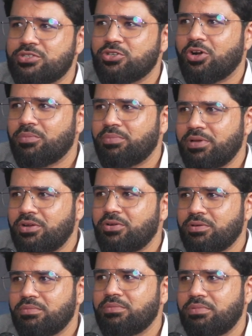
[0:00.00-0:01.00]
a job, you
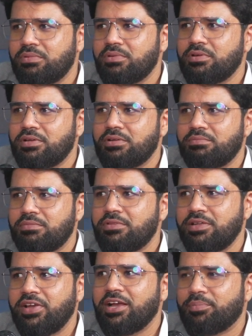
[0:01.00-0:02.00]
know, uh, leaving